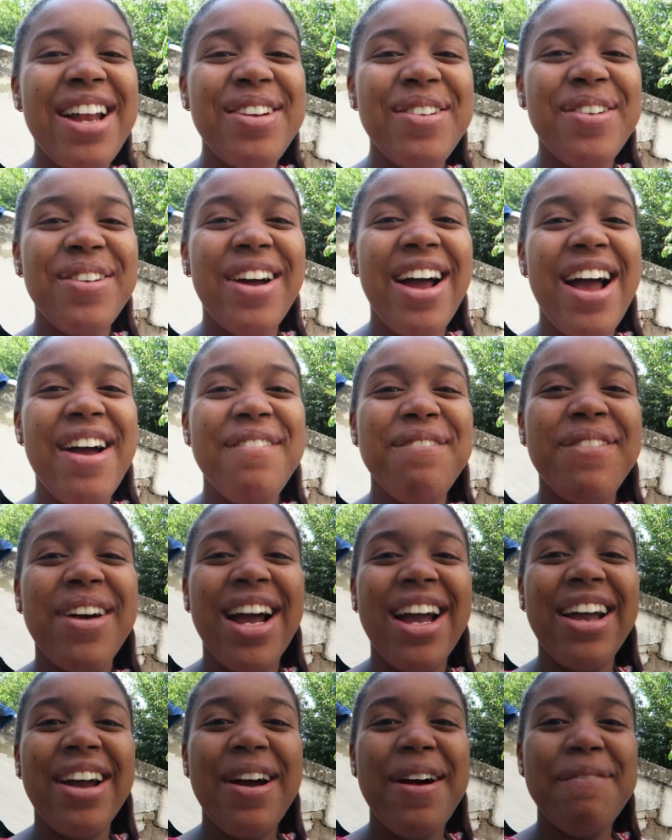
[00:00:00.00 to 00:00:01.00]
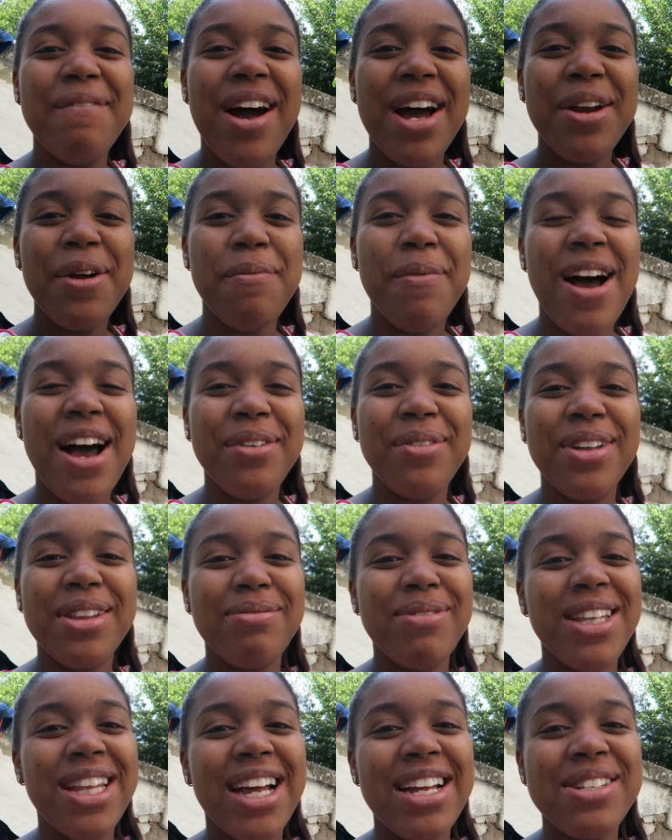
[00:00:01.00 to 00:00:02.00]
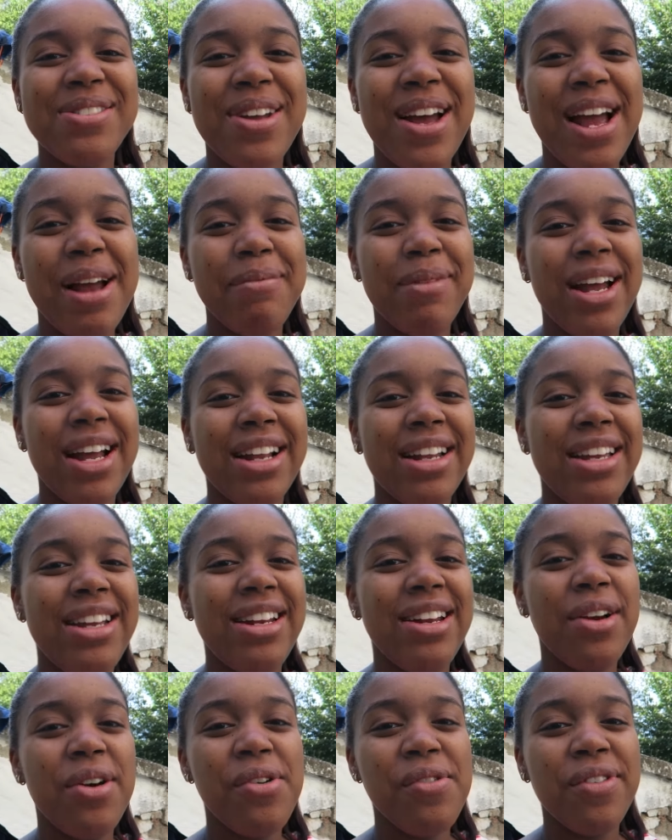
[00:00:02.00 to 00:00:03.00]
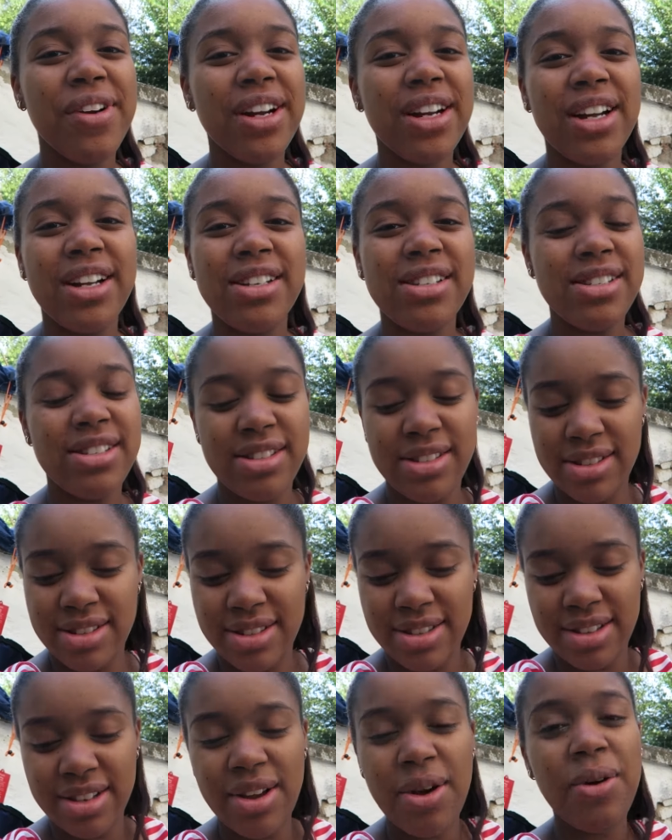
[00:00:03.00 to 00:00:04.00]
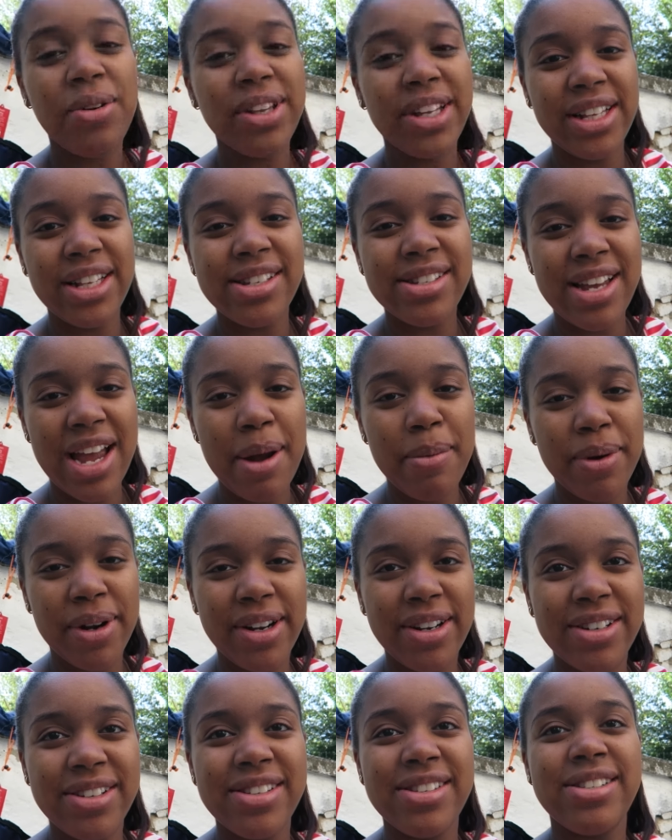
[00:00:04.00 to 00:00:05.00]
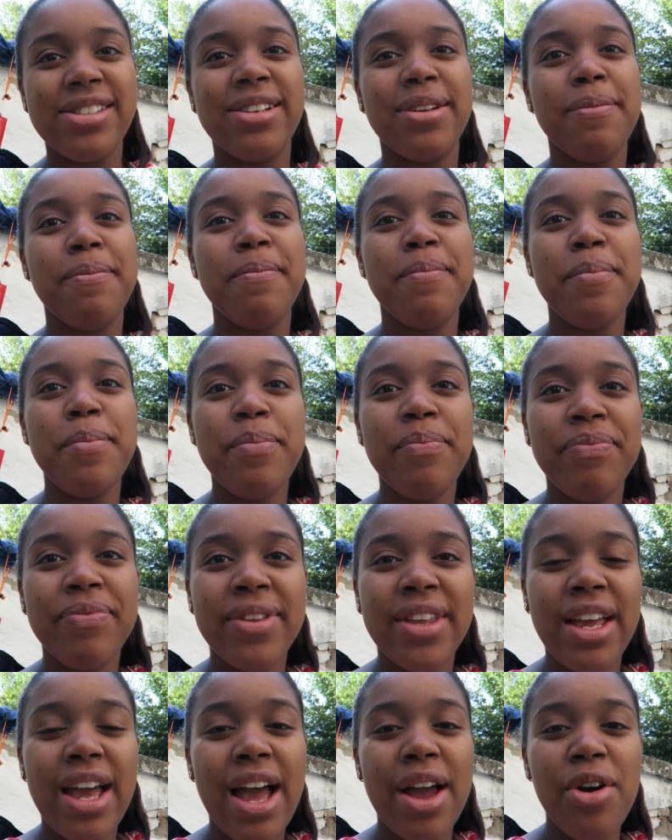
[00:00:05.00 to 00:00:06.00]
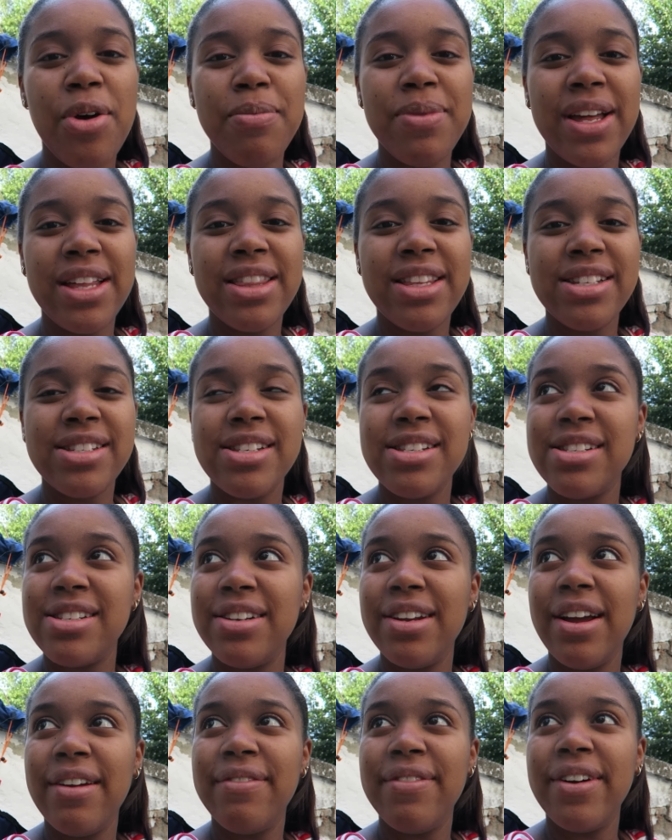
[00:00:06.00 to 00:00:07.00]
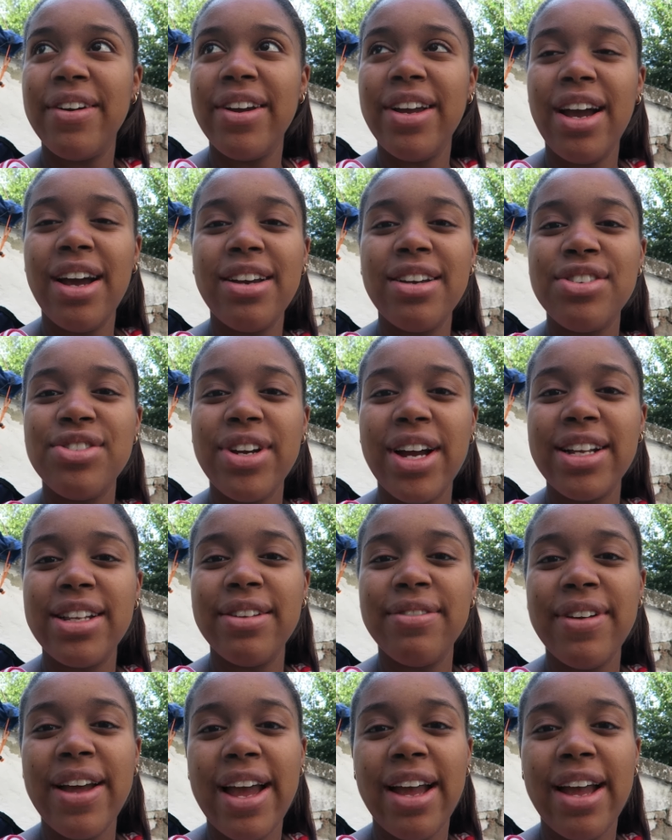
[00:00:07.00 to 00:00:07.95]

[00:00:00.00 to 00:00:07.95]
I don't have my uh, monopod with me. That's why I'm like leaning over because holding this camera hurts. I hope that this isn't a very unattractive